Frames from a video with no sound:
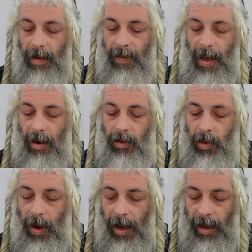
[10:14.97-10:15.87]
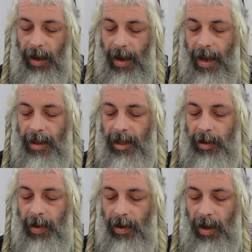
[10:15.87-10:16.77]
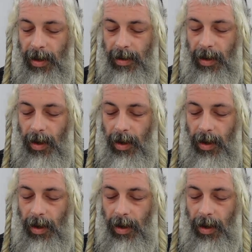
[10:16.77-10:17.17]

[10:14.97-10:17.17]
v'haruach, and the spirit,